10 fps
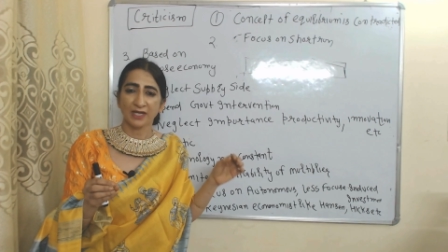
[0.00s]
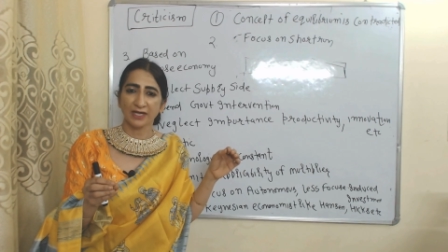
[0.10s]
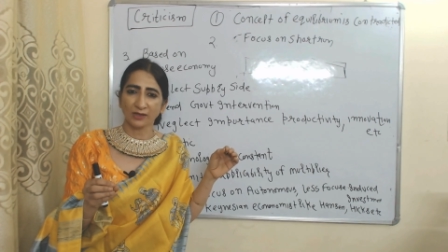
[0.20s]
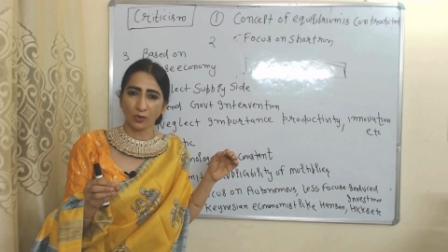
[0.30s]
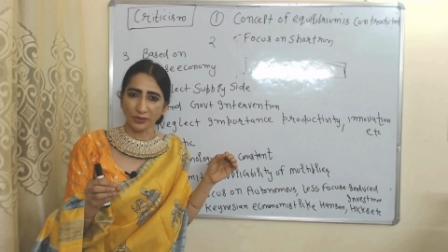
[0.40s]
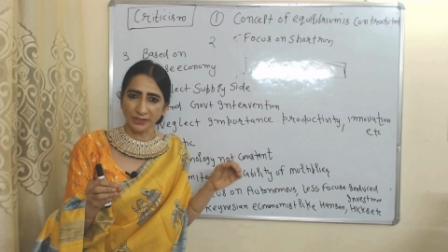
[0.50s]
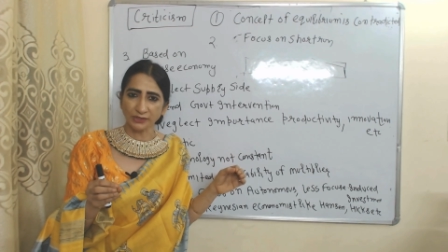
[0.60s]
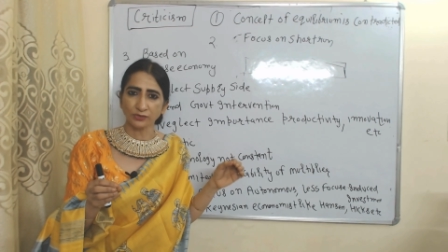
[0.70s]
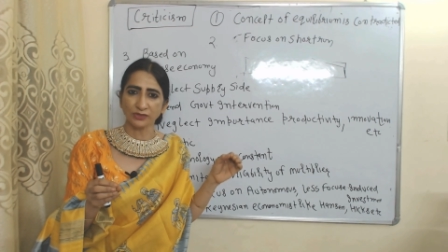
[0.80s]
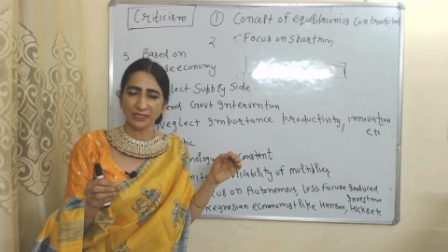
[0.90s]

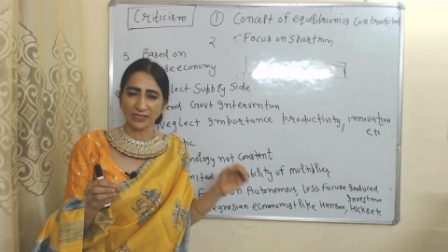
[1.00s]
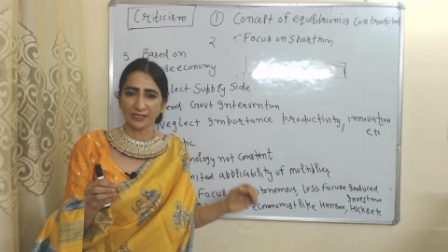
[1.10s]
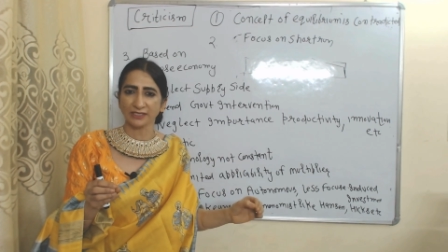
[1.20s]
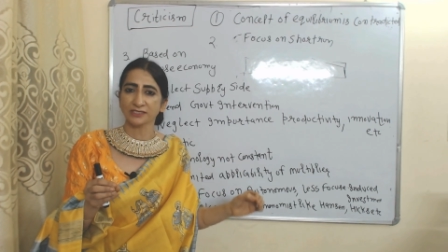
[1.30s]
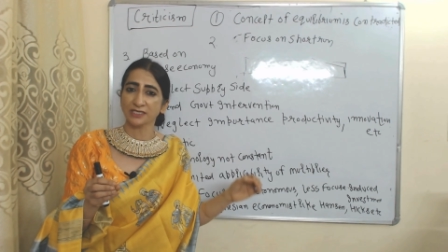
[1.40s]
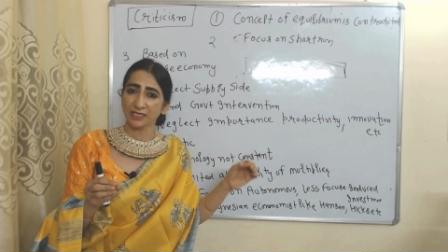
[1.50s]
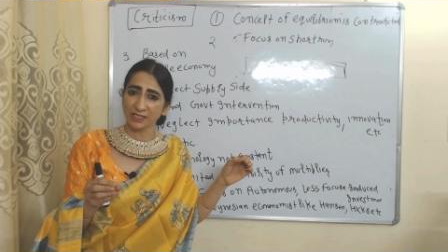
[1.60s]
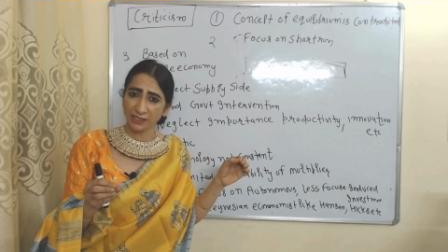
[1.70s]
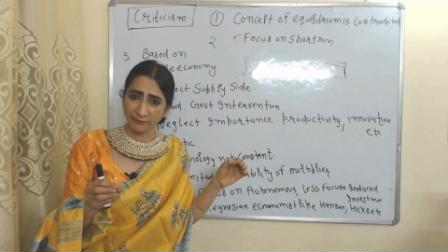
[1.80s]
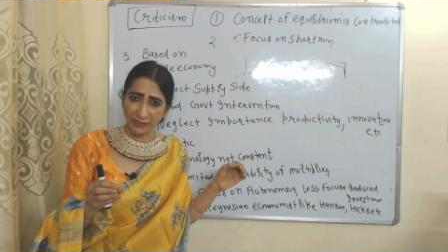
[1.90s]
According to Keynes,
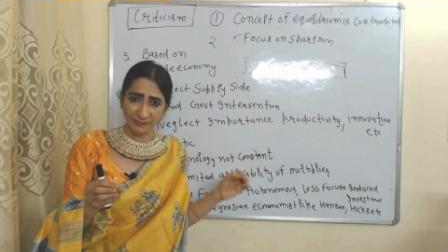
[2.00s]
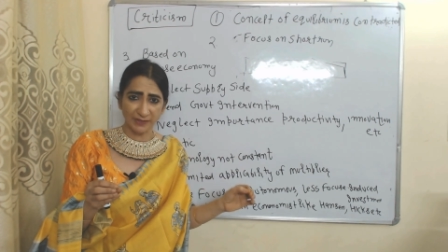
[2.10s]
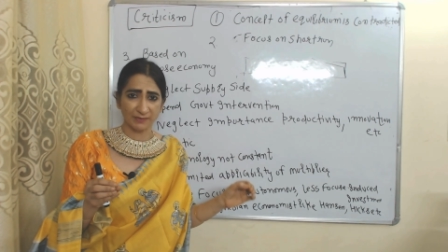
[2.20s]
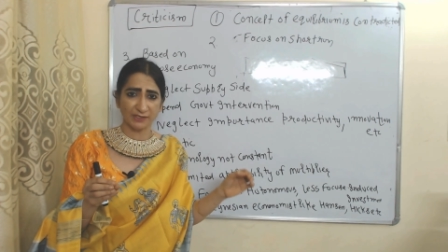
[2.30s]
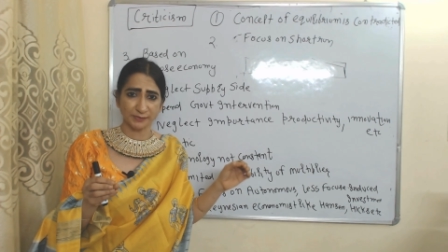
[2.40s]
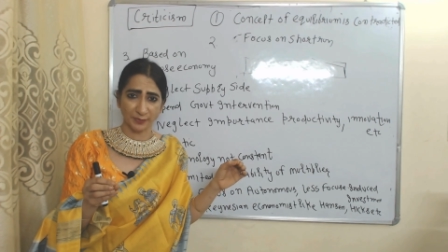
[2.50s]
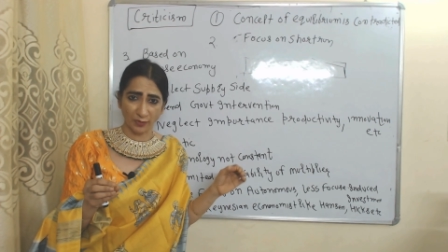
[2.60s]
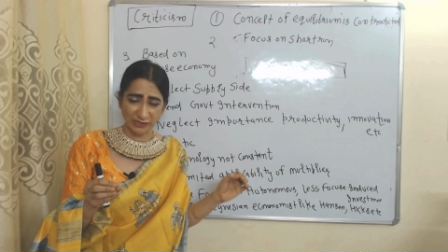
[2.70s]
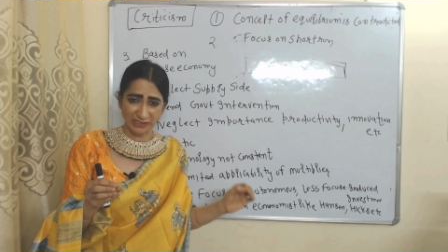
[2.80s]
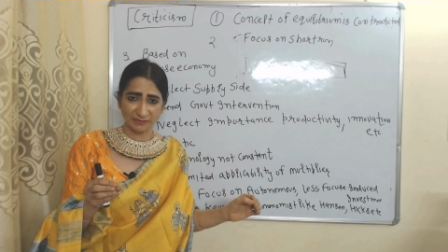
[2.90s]
equilibrium is
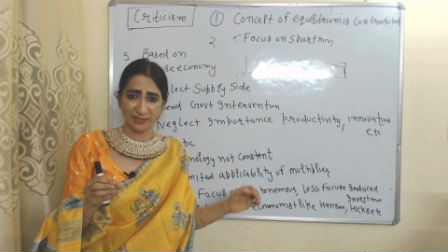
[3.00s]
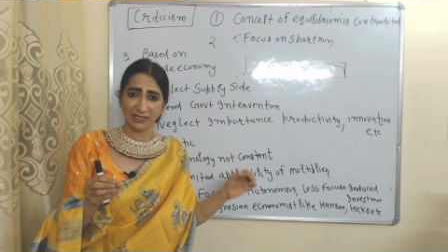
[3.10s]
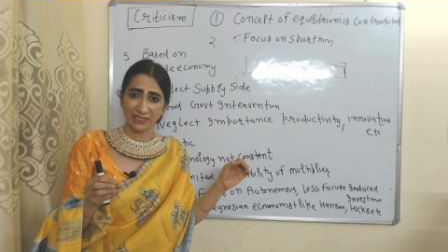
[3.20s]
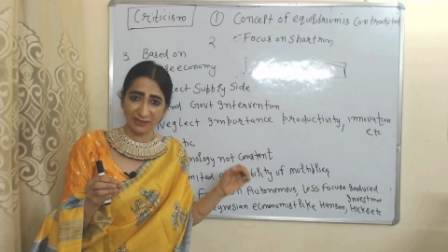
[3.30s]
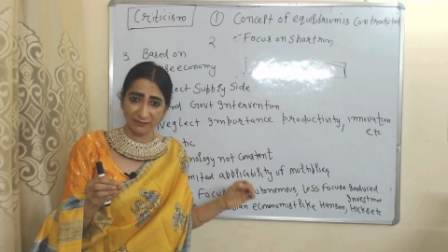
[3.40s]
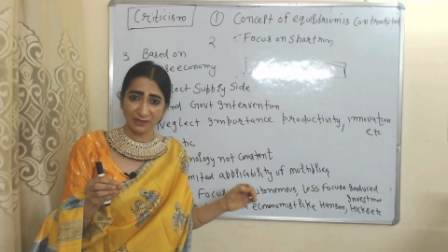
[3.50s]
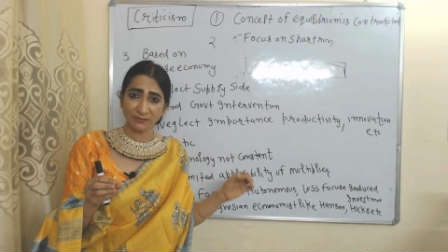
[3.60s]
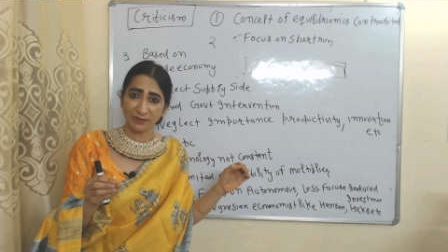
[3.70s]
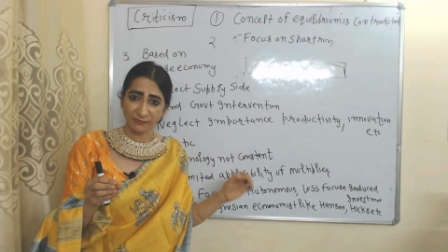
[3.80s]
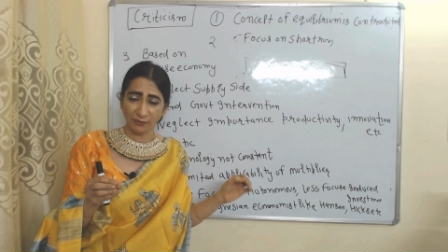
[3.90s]
possible
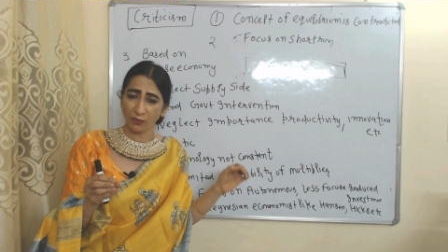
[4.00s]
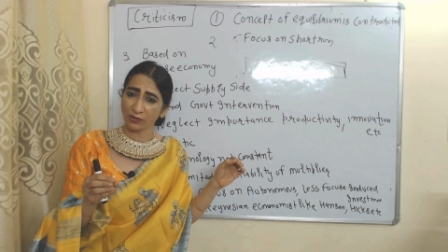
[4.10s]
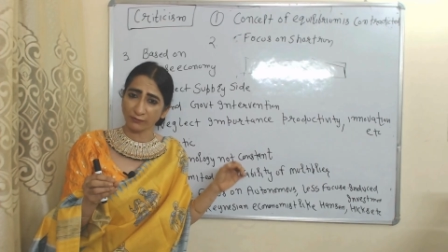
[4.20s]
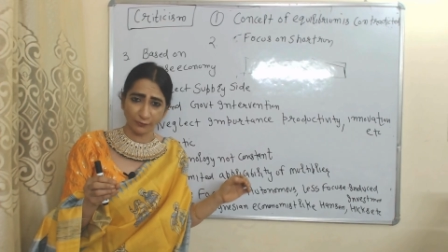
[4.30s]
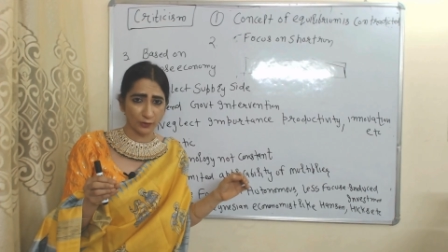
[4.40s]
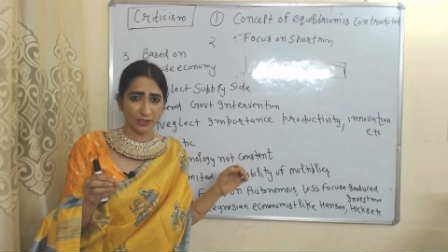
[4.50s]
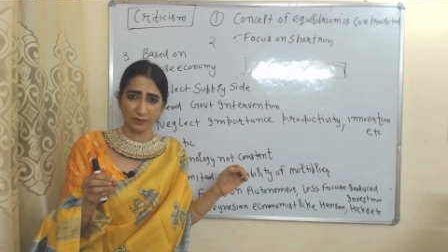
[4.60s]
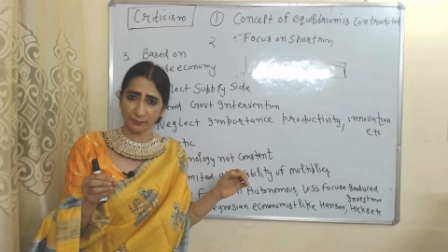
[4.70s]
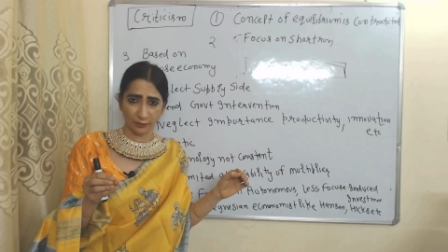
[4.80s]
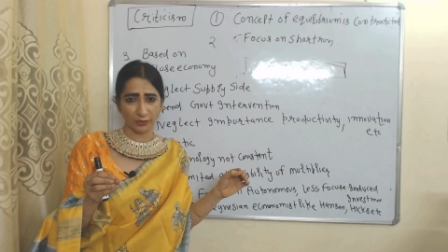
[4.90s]
even before full
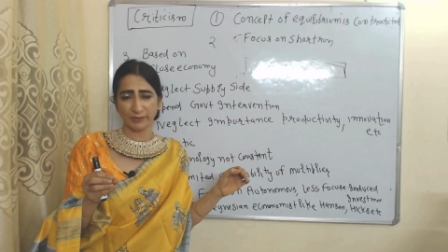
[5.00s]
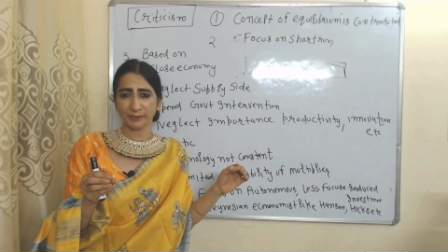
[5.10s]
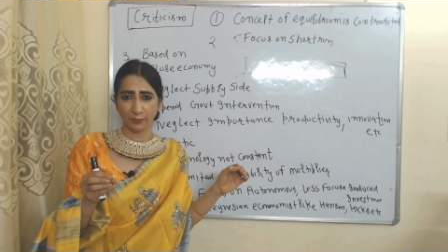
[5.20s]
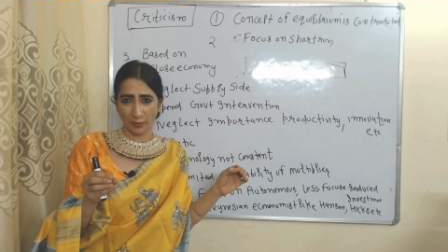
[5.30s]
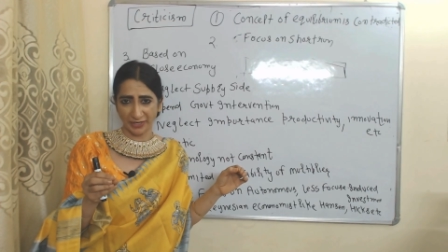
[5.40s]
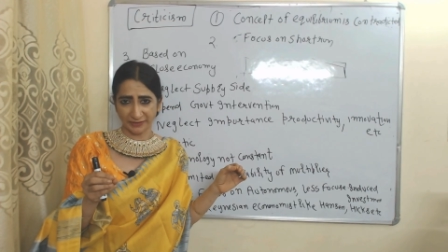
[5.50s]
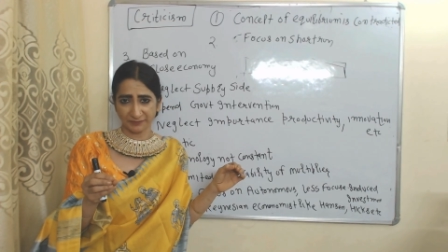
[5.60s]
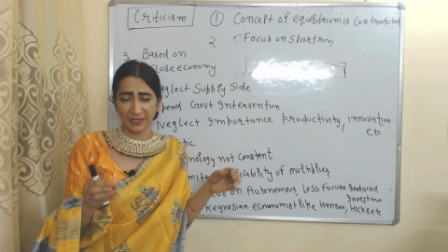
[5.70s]
employment point.